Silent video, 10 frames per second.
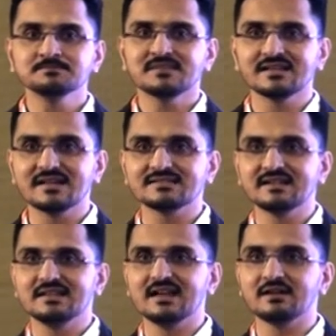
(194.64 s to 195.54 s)

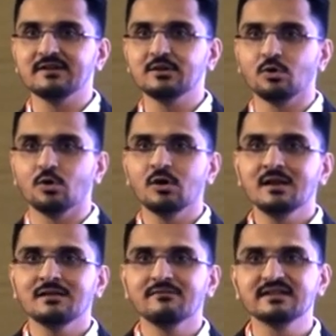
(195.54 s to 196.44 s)
necessary that we know
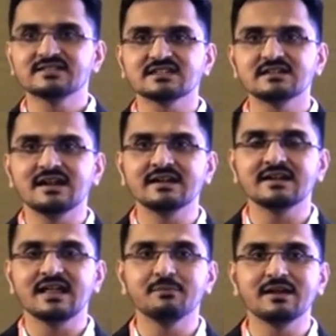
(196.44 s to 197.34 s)
which
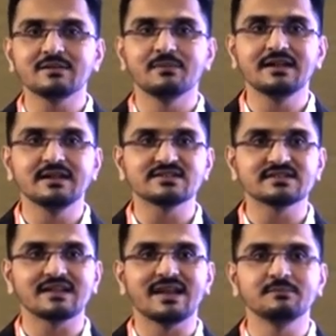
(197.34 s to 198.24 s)
anti-diabetic
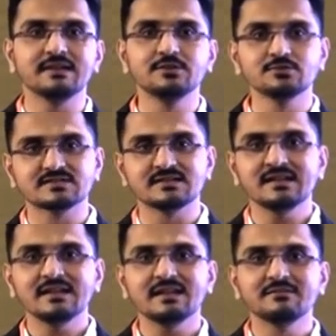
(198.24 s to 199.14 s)
medication can be used
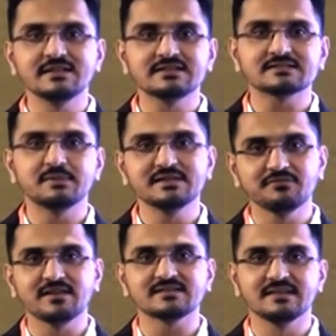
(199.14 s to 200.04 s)
in which
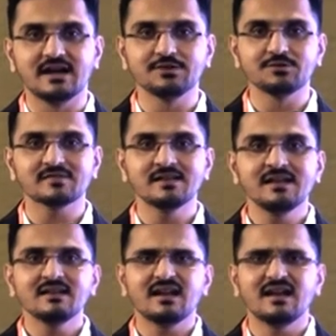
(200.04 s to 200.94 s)
specific scenarios.
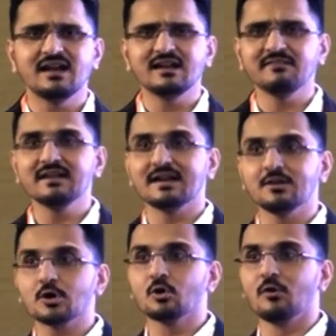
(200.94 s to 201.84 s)
And we
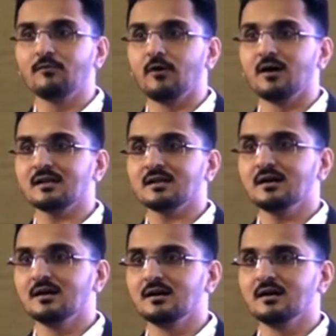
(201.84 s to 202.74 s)
cannot go for
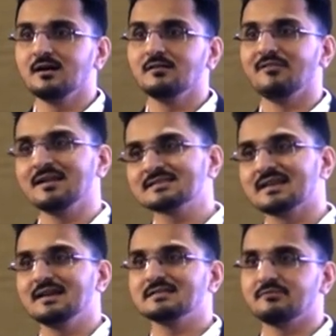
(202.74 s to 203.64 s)
a
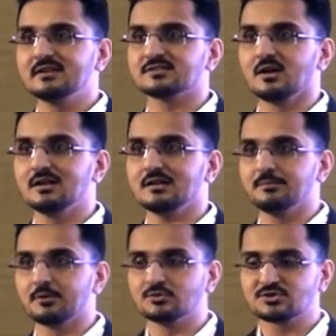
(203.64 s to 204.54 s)
one-size-fits-all
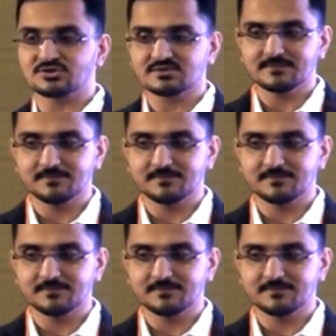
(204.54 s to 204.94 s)
approach.